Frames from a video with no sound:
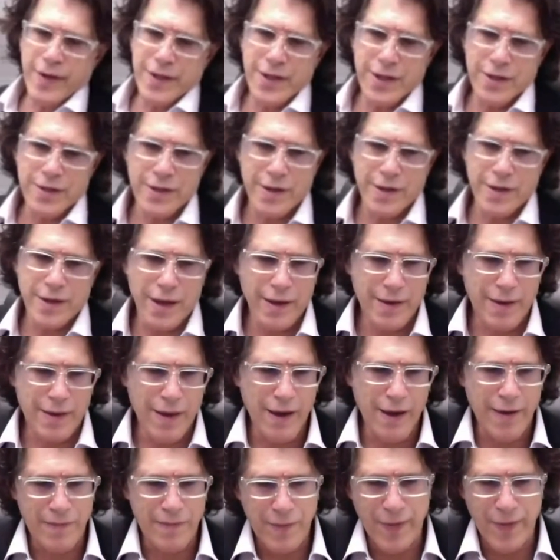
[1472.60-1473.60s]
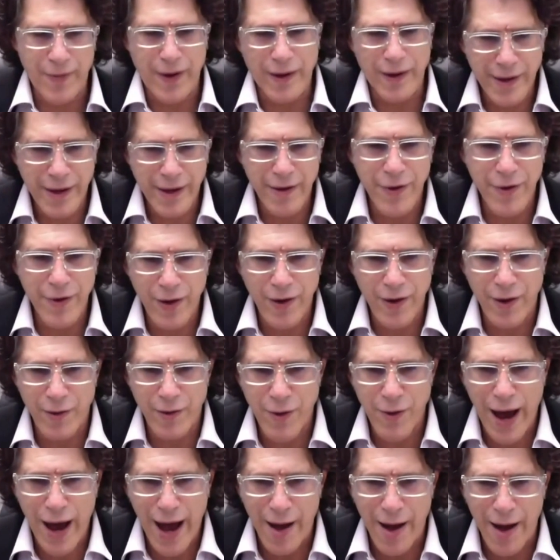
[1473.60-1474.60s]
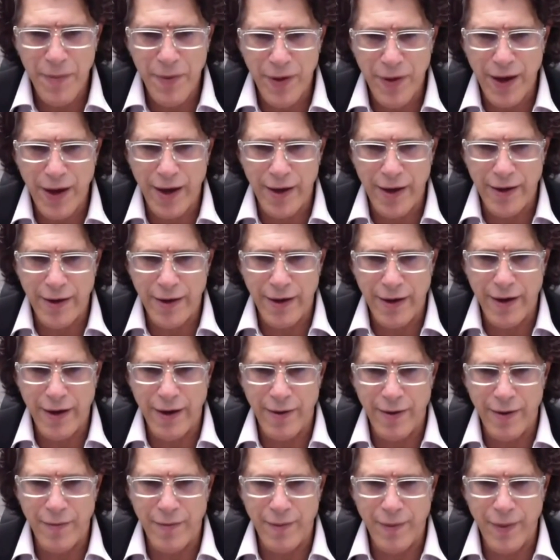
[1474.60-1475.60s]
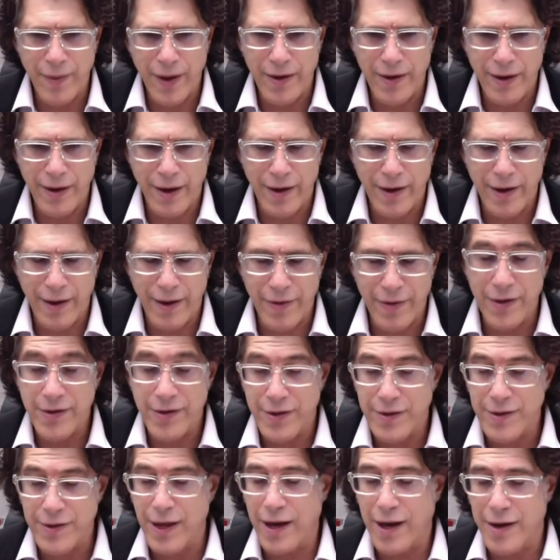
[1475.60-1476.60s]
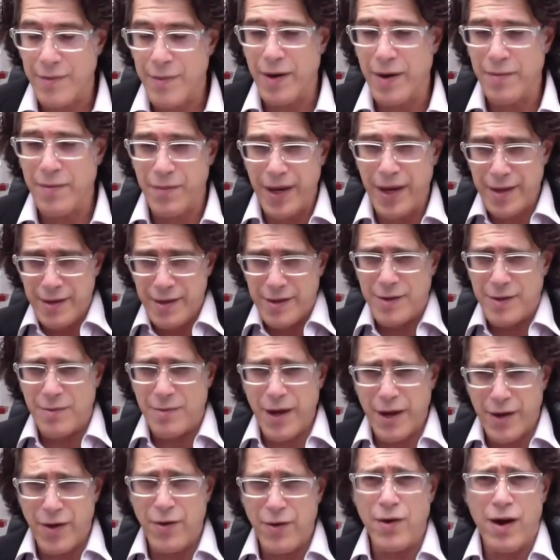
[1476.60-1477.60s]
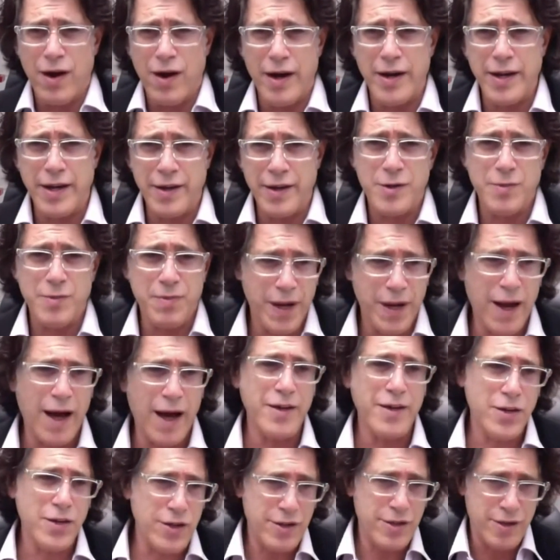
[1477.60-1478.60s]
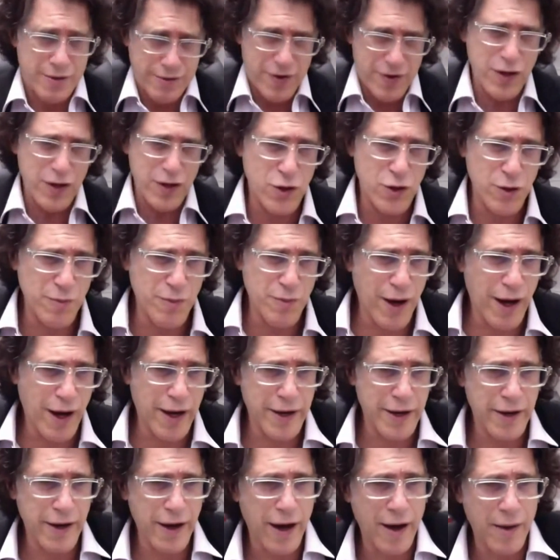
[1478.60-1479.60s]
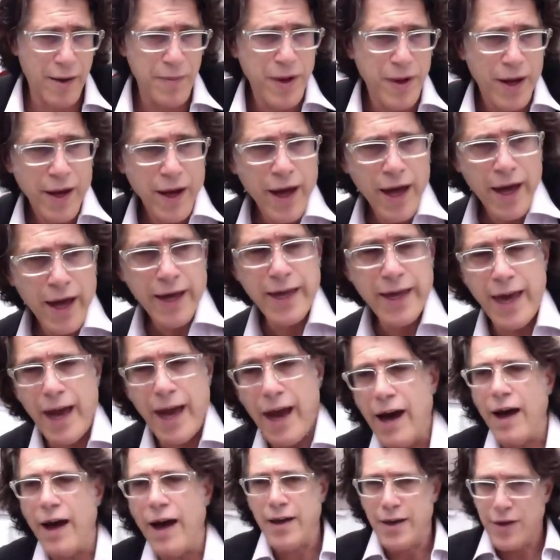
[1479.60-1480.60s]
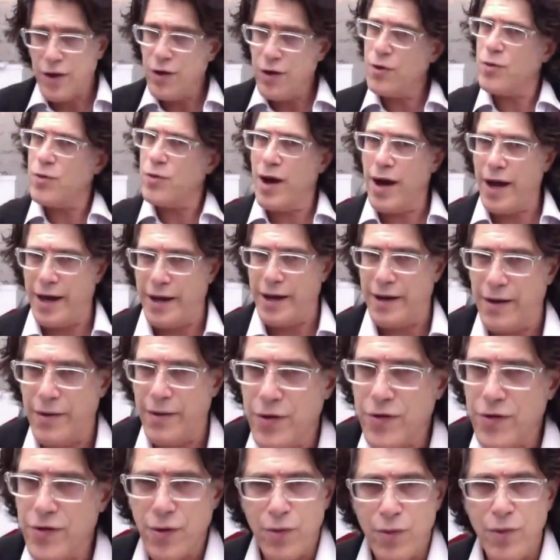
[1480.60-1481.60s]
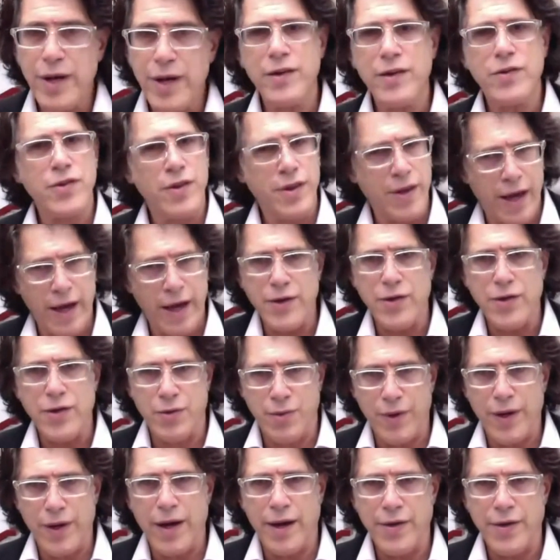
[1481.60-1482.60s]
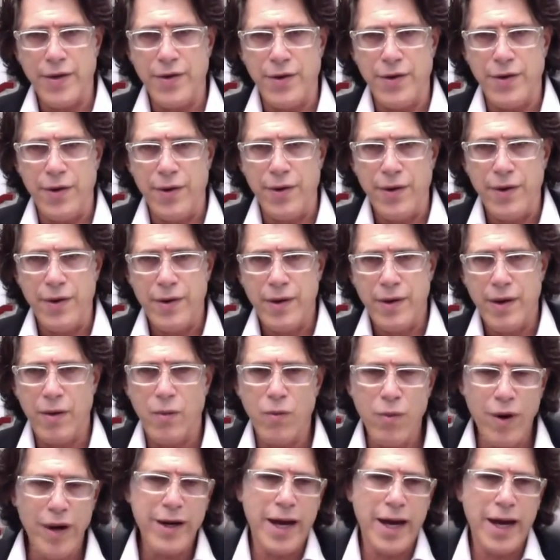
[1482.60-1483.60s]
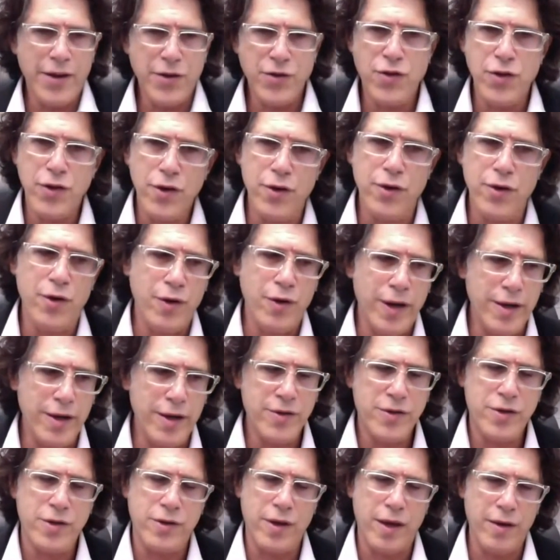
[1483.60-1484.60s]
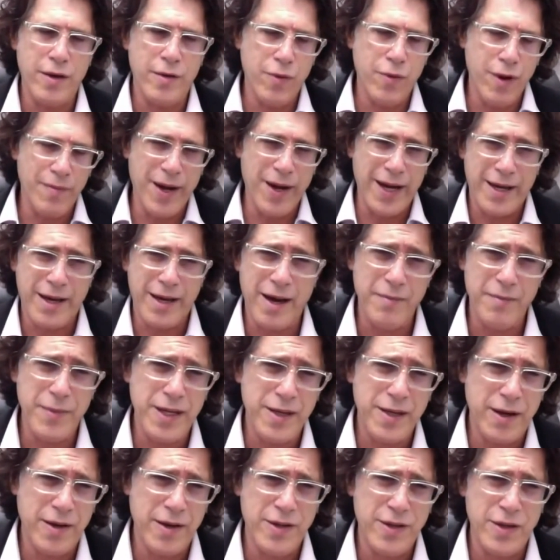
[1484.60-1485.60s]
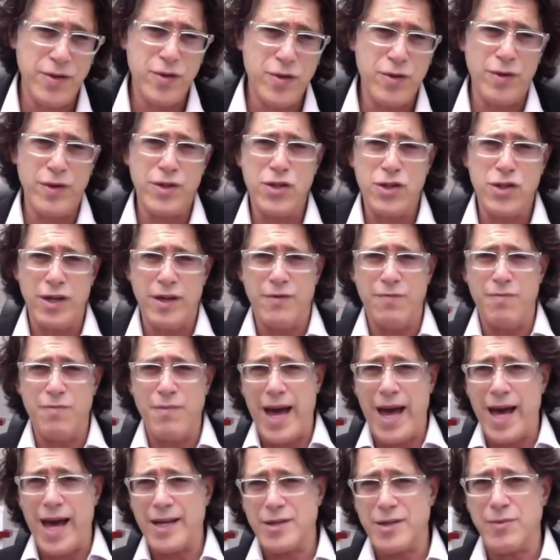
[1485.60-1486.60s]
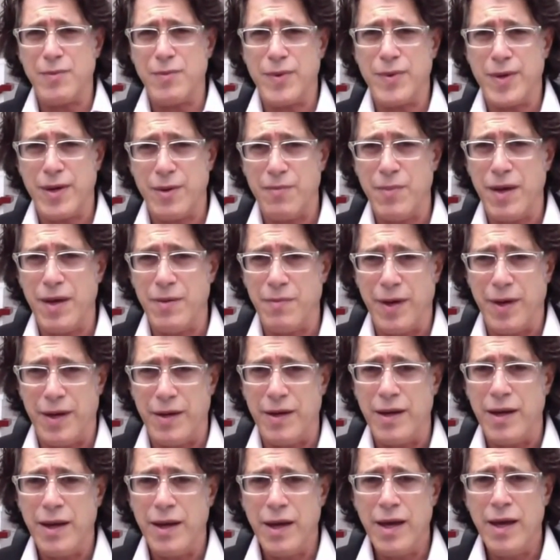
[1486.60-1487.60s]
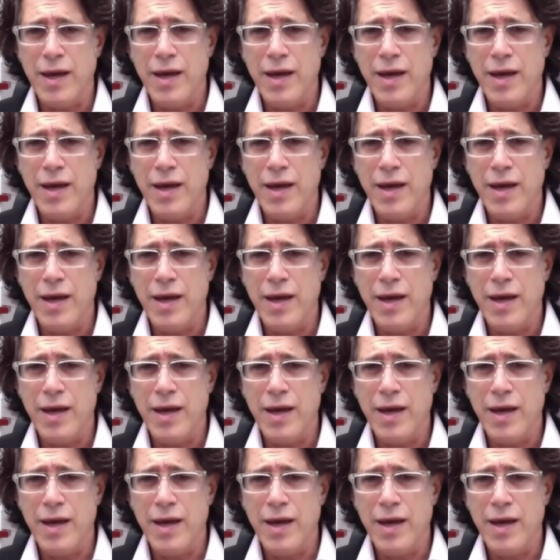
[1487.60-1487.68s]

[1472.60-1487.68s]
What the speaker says: me just I give you a wrap that, this is not about me, this is about your audience, but since you brought it up, yeah, you're right. There's a reason I do what I do. What I do is, what my company does is to achieve maximum commitment